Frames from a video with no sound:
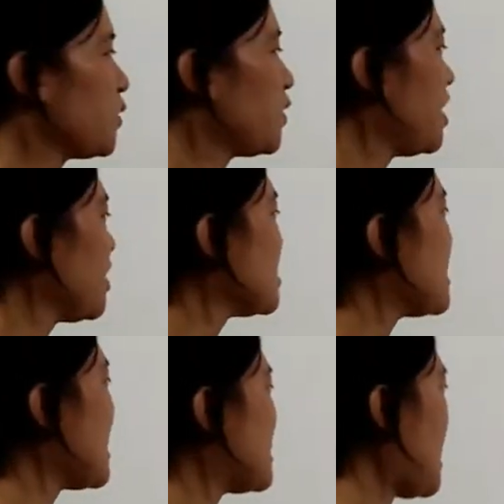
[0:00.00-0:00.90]
So here
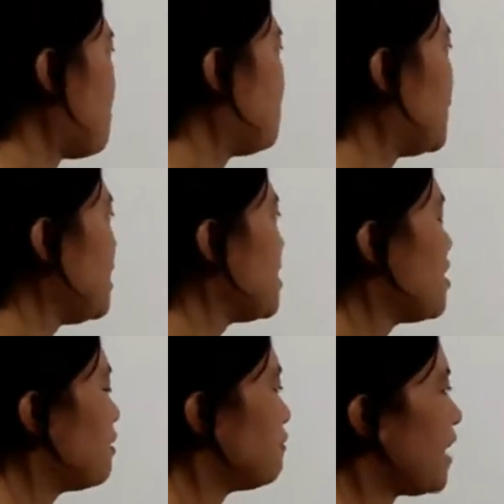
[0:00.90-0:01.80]
is the example.
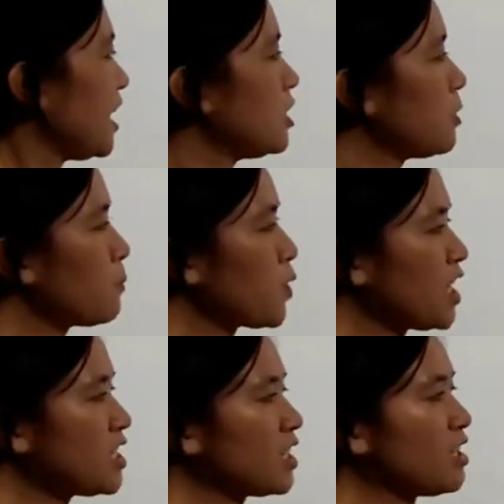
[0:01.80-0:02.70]
Find the
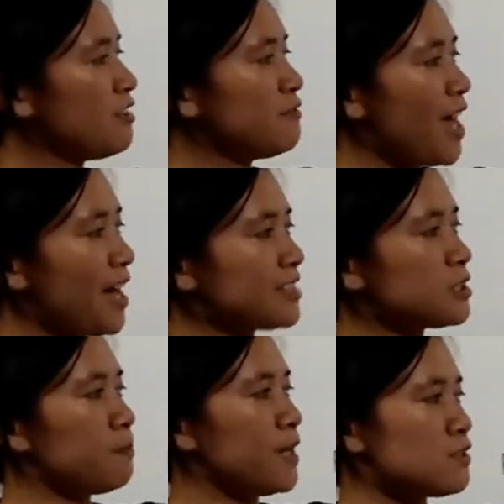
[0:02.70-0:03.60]
product of
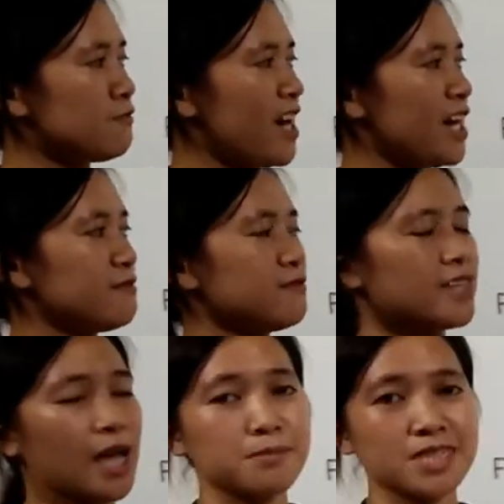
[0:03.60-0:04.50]
x plus 5
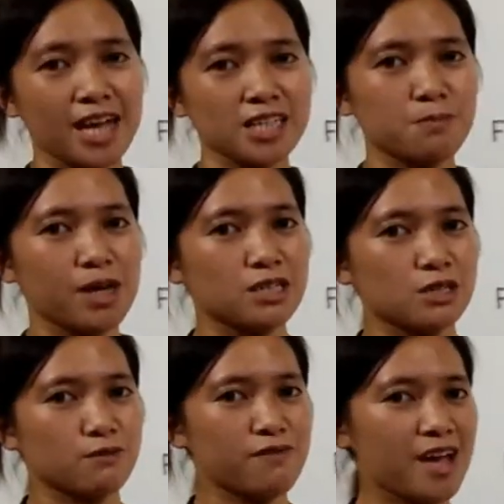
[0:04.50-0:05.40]
times x
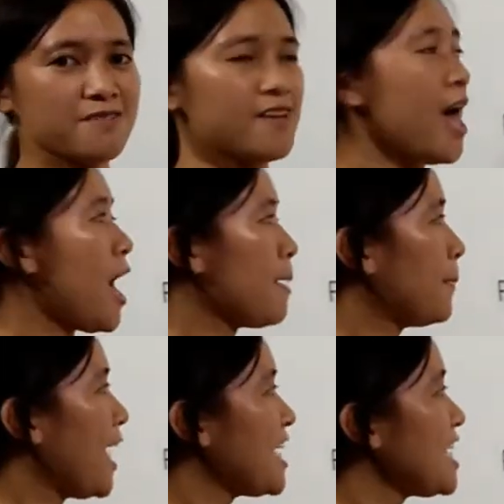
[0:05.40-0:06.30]
minus 5.
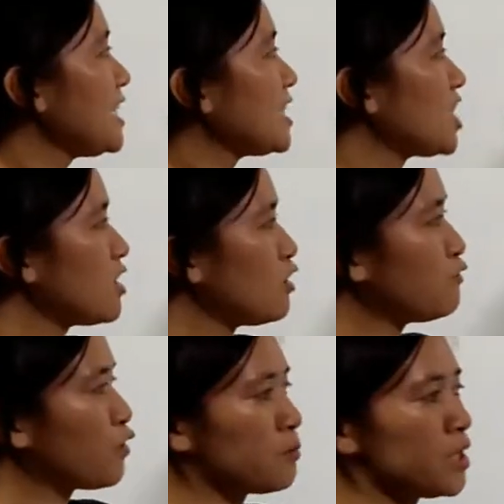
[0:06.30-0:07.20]
Applying the
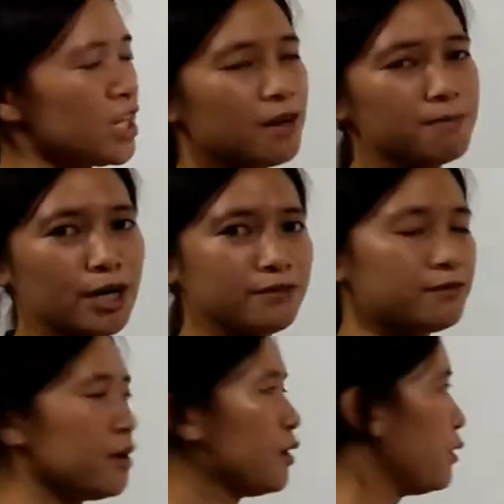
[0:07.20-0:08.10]
general formula
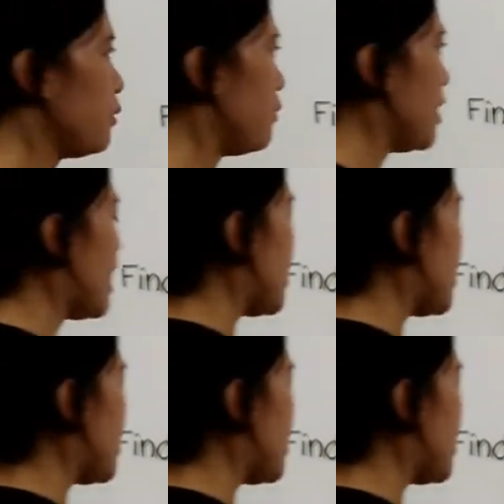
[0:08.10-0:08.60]
above, we